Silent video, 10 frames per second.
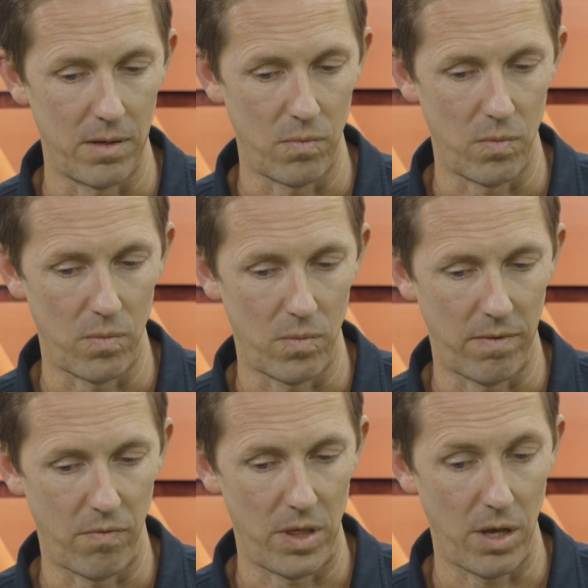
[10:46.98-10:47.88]
you know,
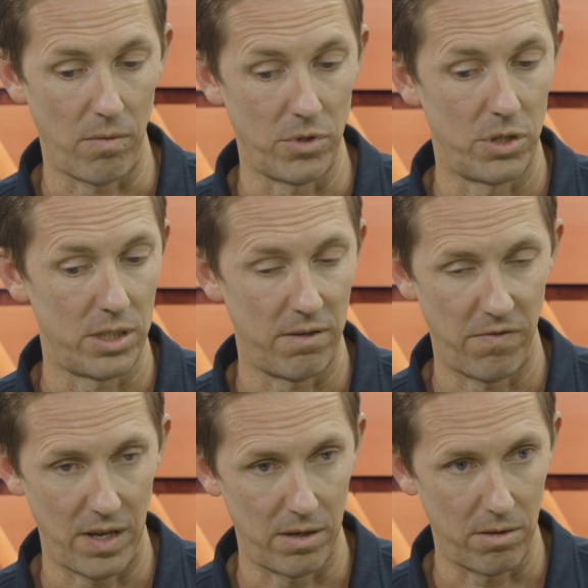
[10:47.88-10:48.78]
if we thought it was just
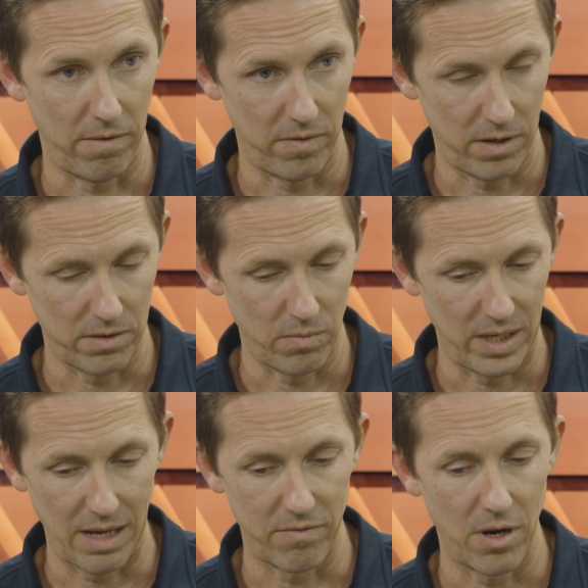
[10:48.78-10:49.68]
a fentanyl overdose
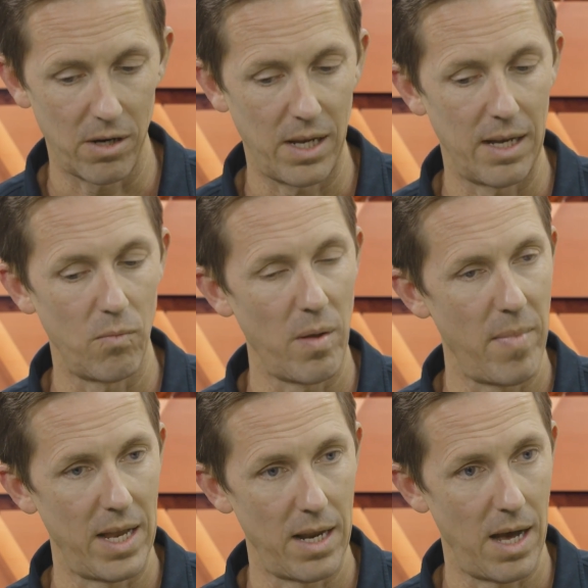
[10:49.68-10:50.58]
and we gave Narcan,
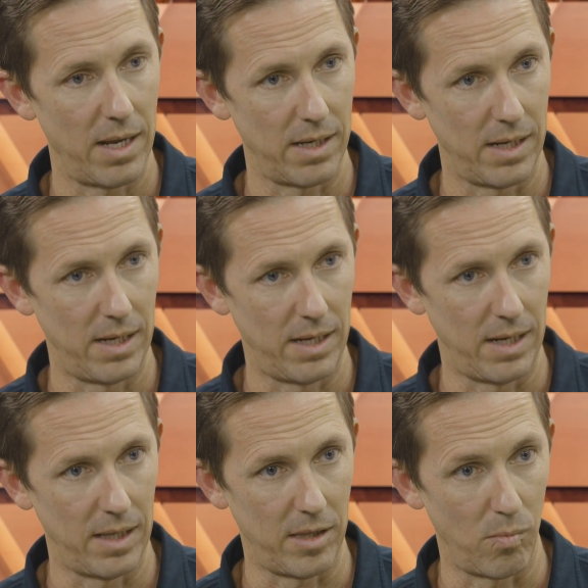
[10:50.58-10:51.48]
we may not
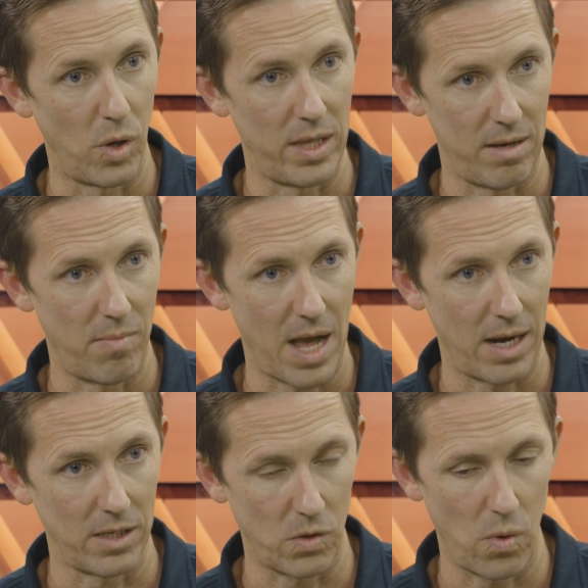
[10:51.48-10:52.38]
get their breathing
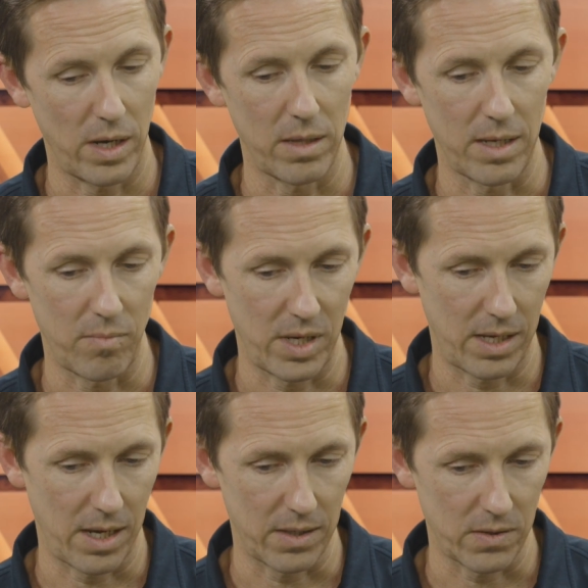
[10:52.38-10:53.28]
back as quickly
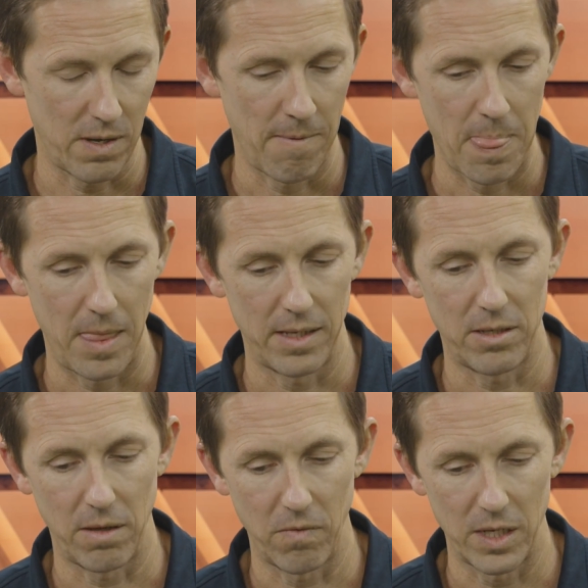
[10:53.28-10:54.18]
because they
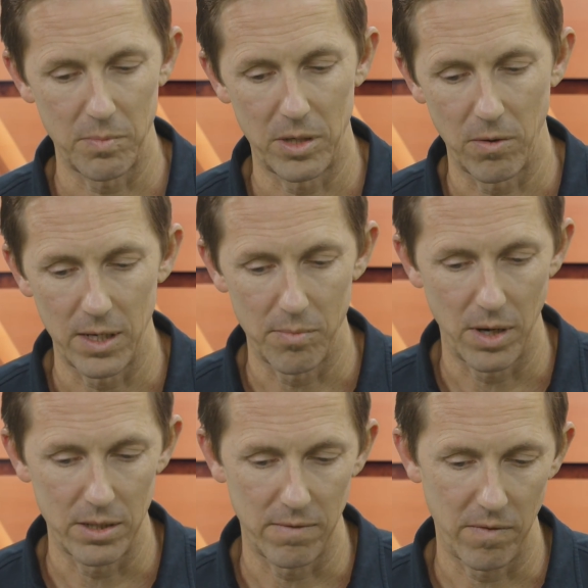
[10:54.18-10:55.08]
still have respiratory
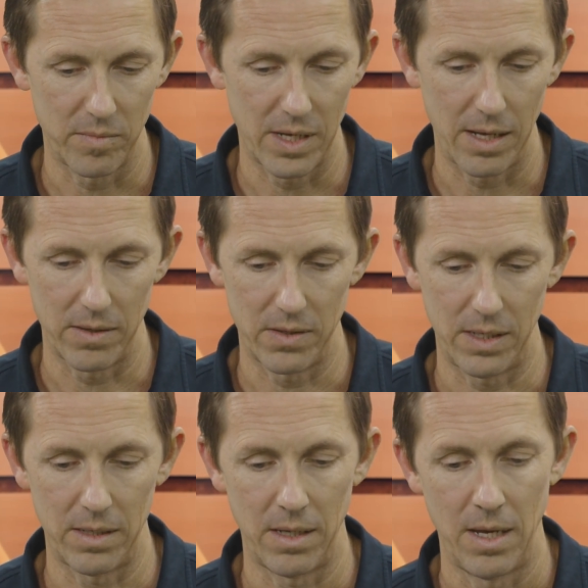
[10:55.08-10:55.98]
depression from
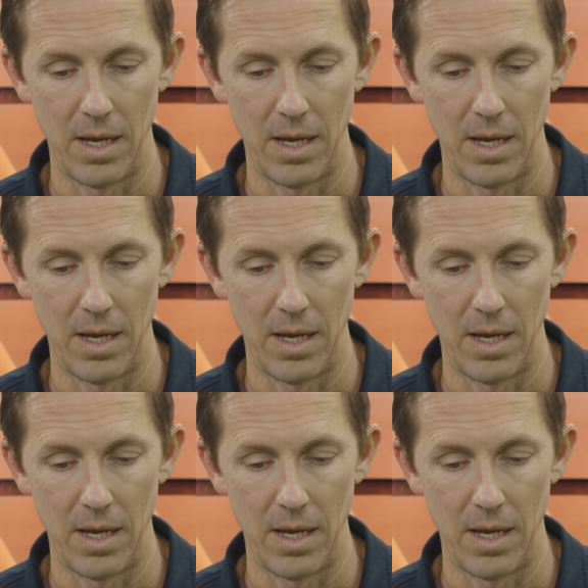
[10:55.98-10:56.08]
xylazine.